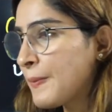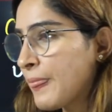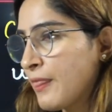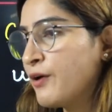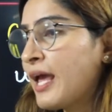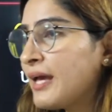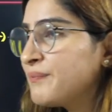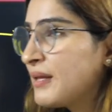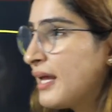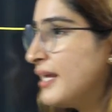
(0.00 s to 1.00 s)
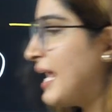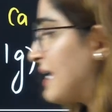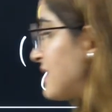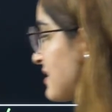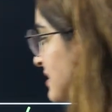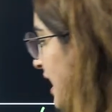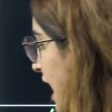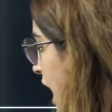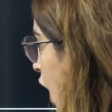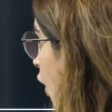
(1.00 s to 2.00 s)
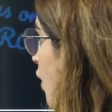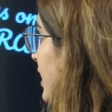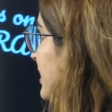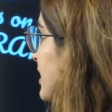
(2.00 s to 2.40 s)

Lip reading: Okay, yes. Okay then